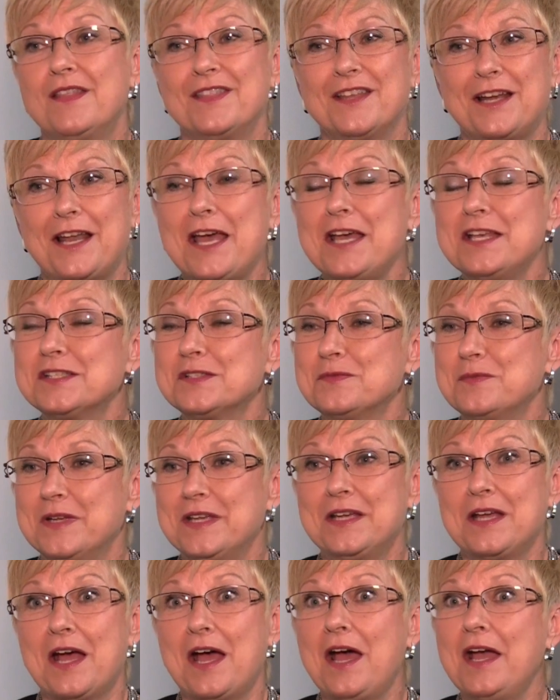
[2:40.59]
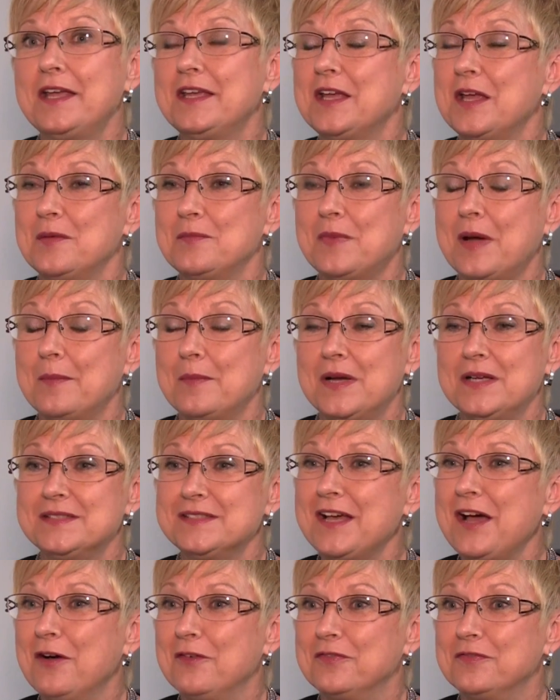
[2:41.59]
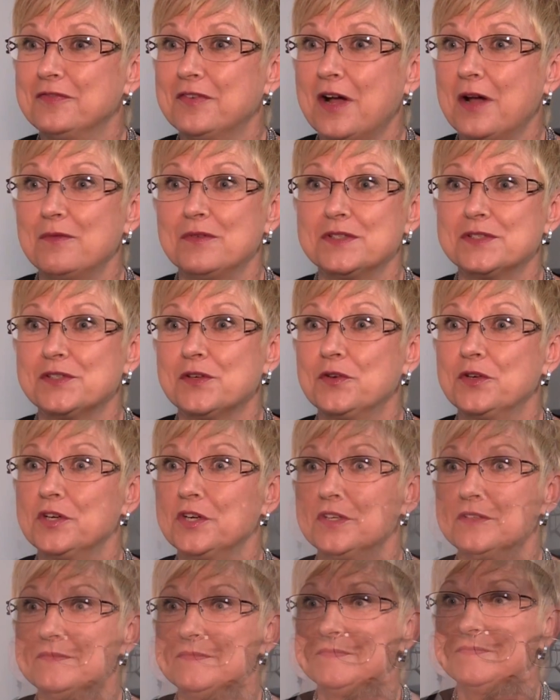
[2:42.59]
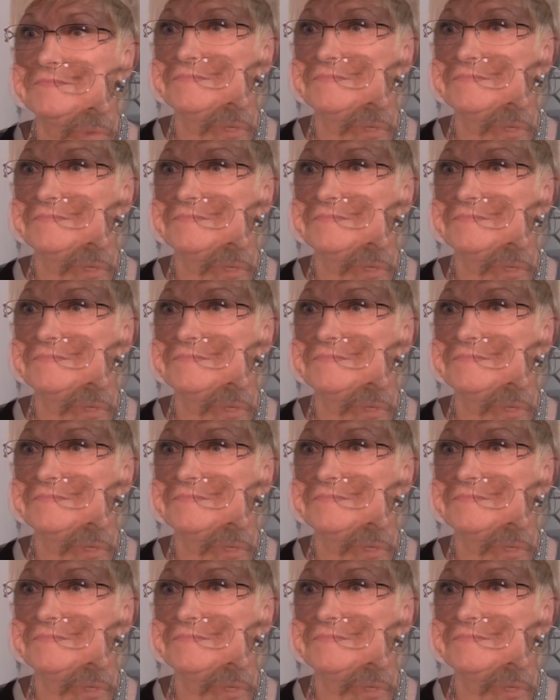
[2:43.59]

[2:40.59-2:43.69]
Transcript: the last week I came by myself. I was so good.